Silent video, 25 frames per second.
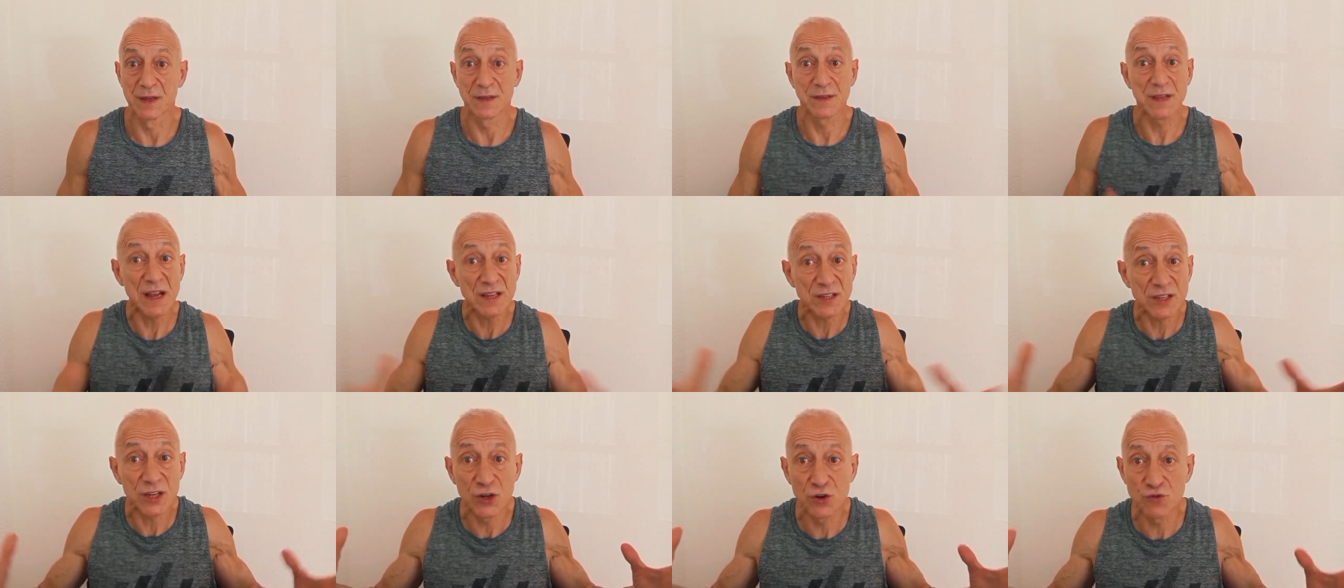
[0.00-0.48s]

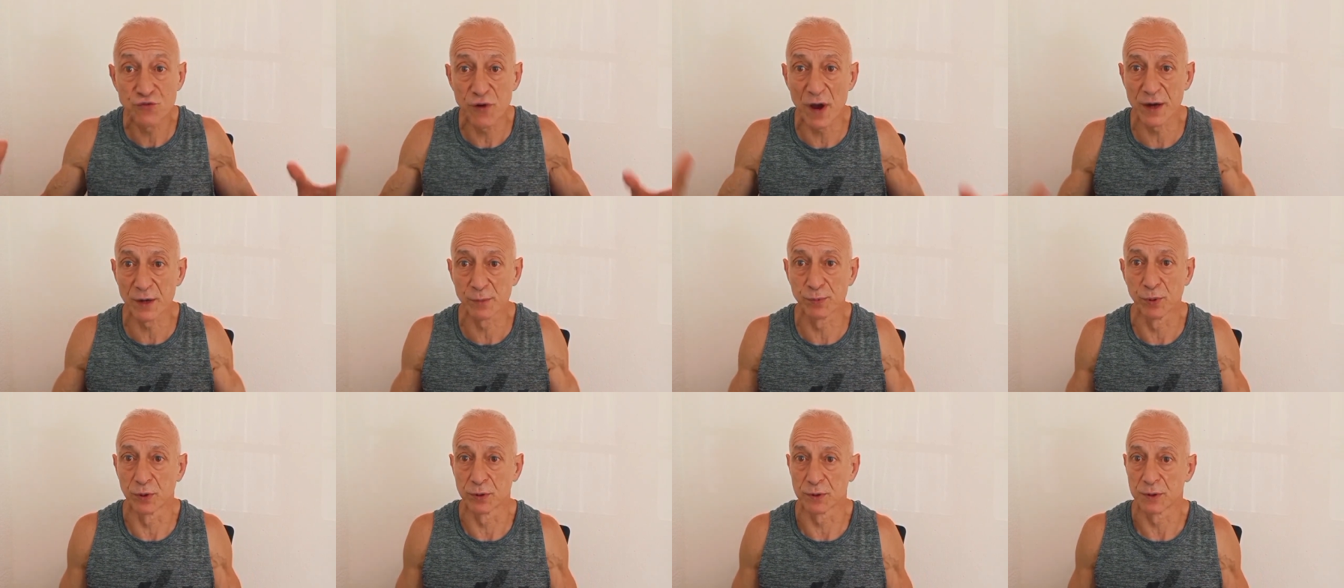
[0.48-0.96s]
That's
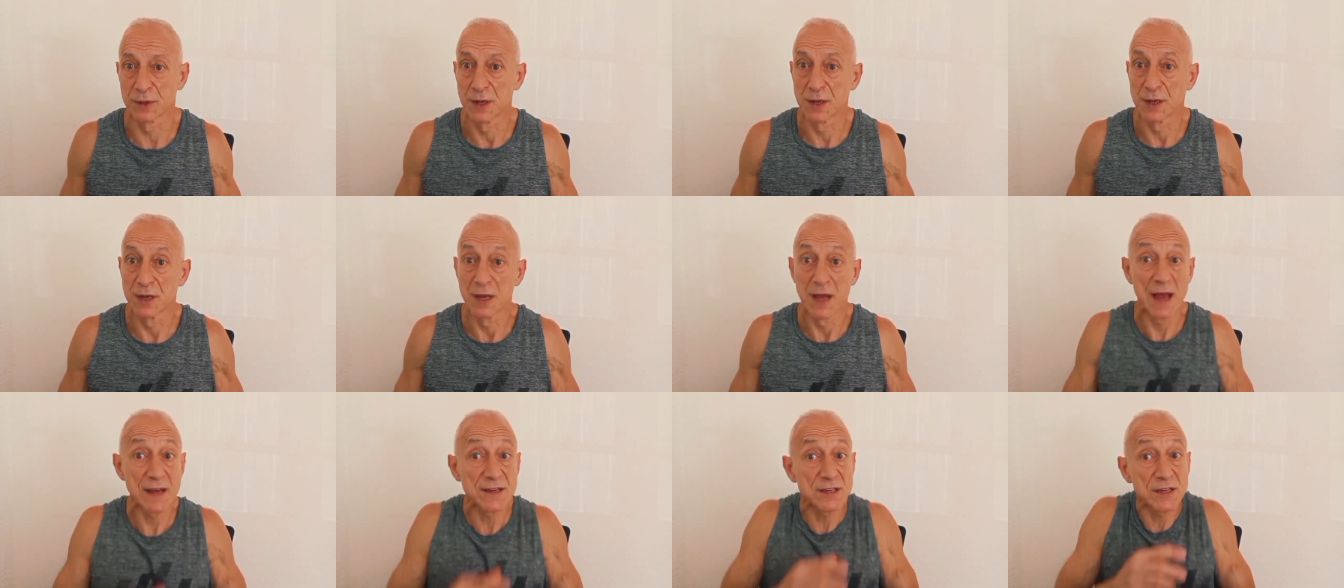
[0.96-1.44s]
incredible.
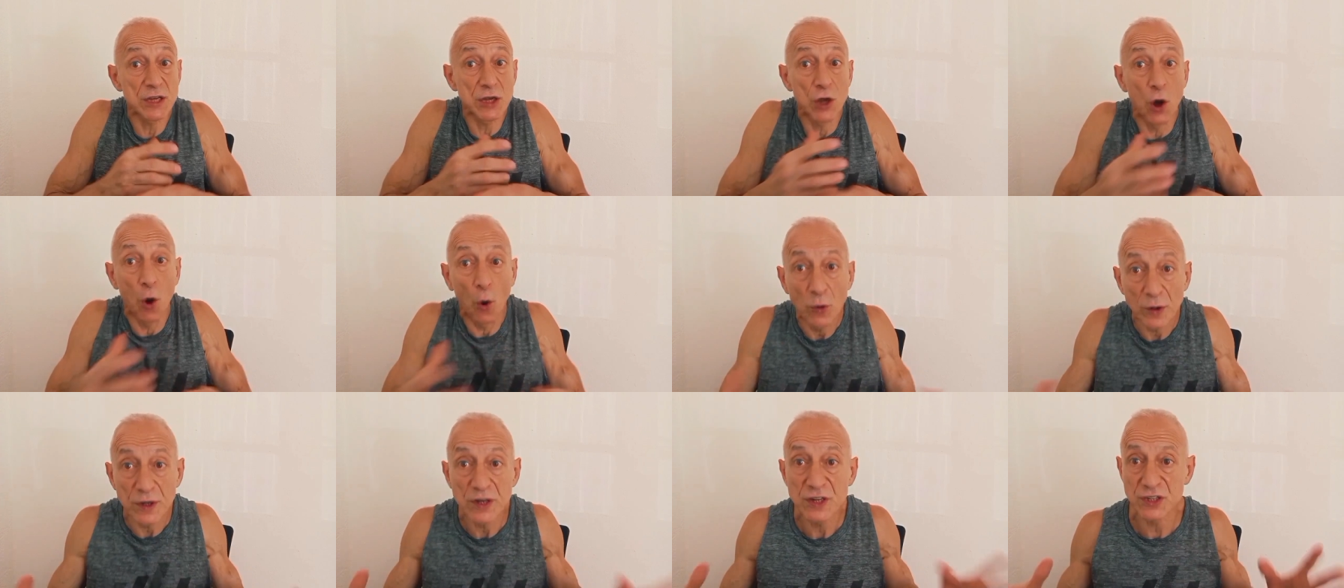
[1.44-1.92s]
It's the
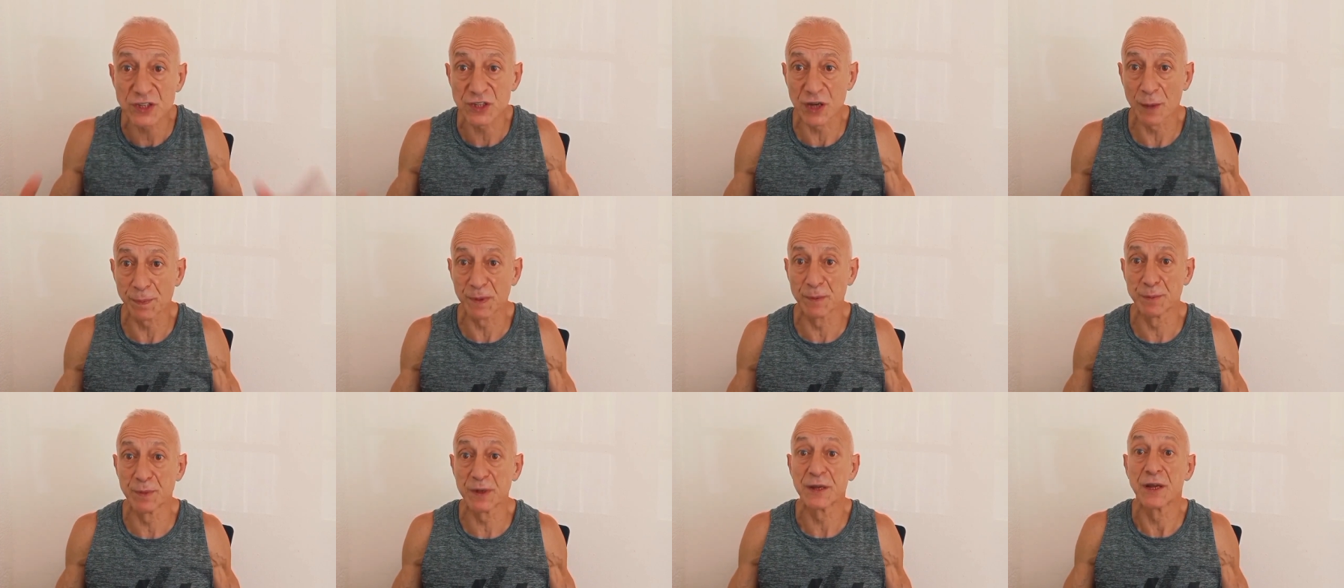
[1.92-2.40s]
only
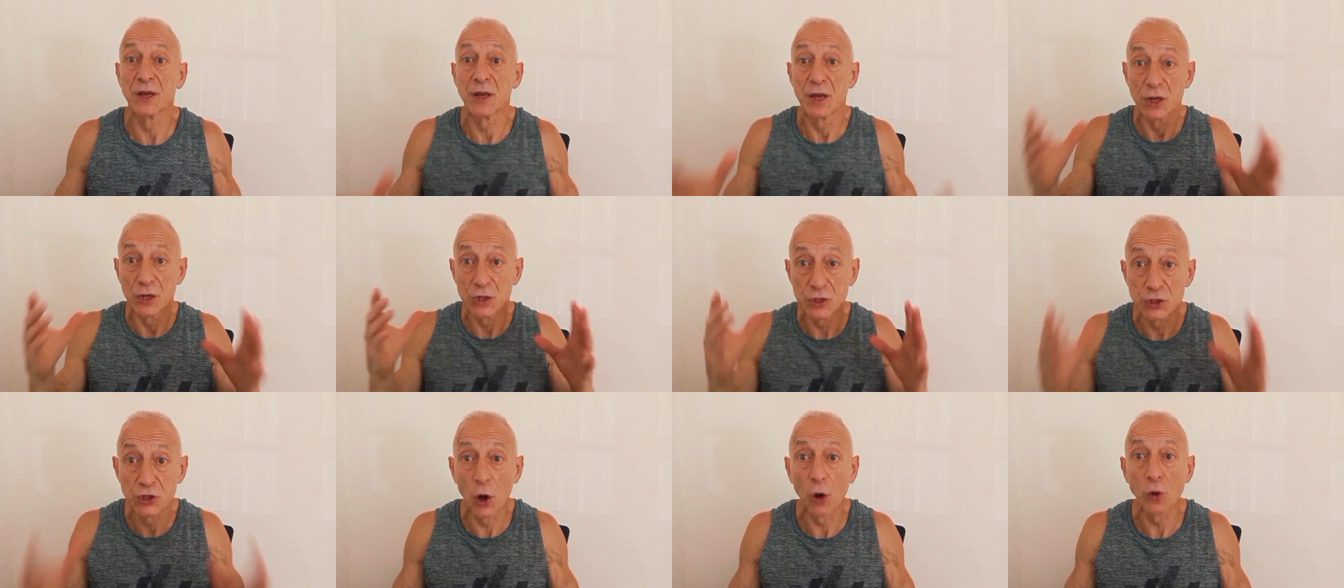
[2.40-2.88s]
supplement
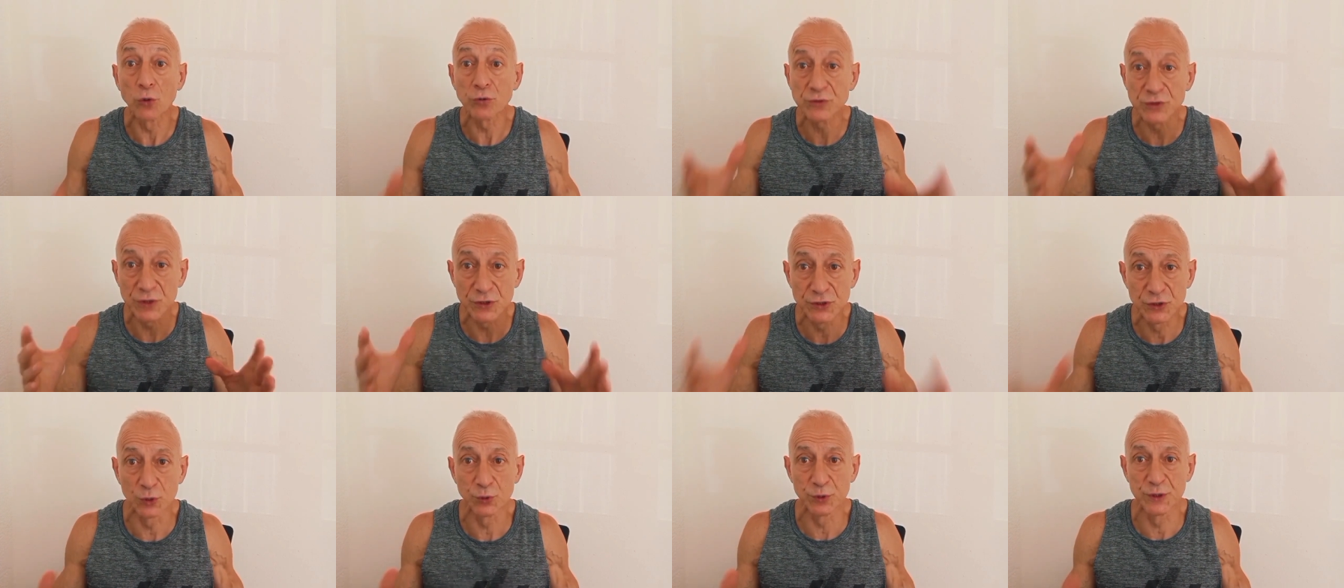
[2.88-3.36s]

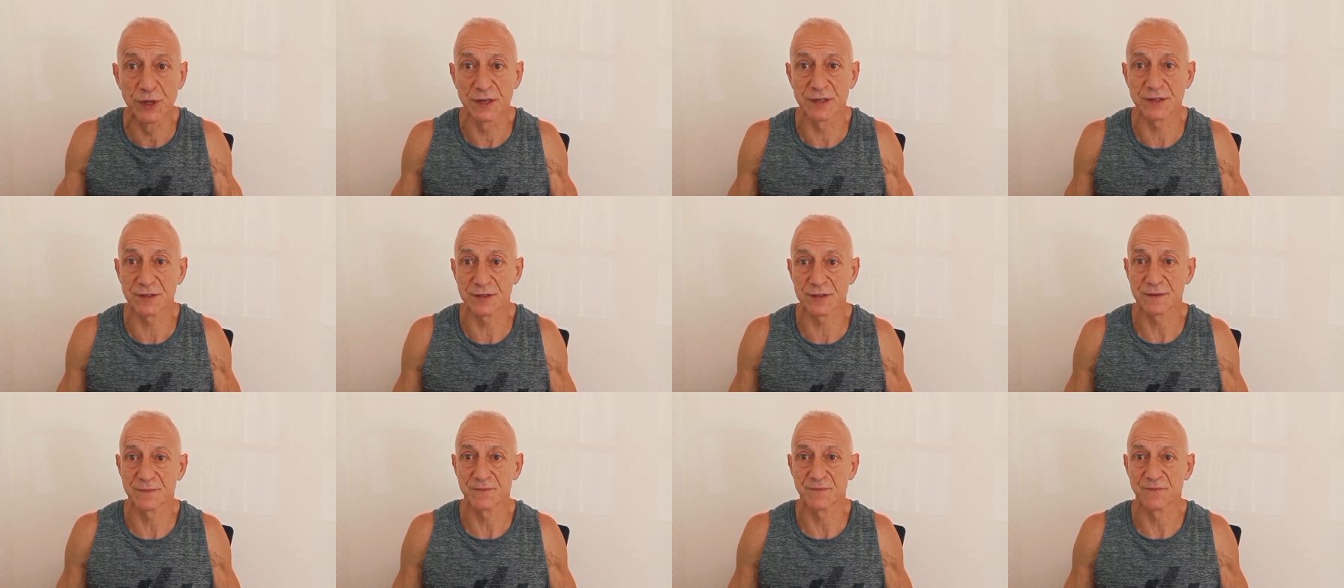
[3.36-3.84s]
known to do
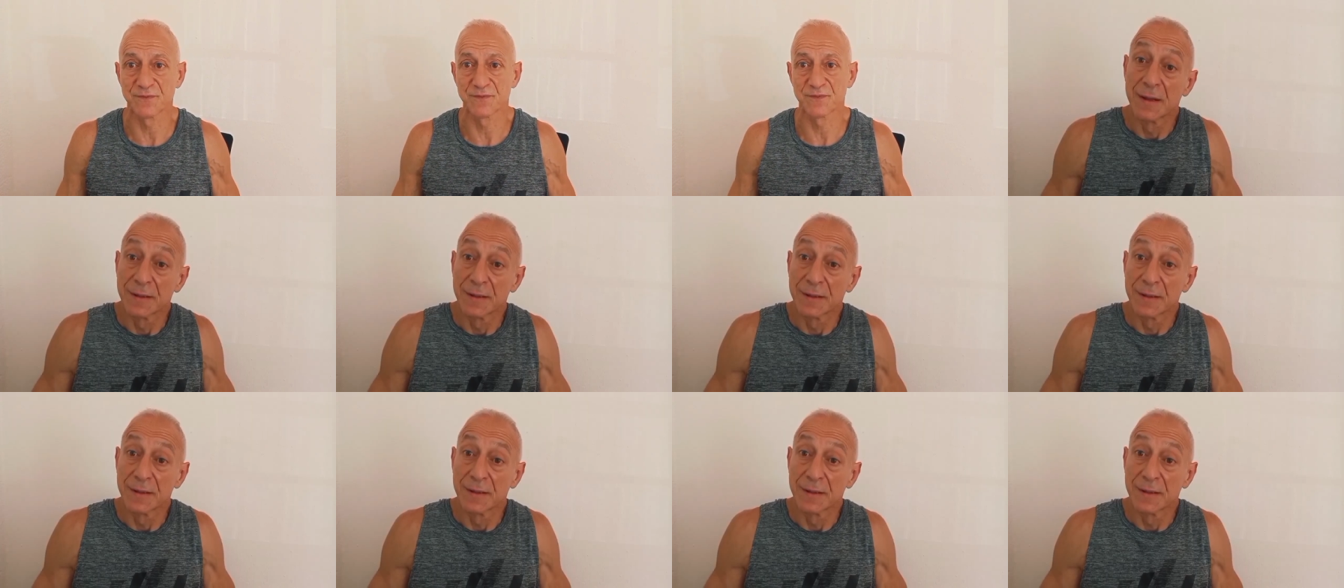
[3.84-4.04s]
this.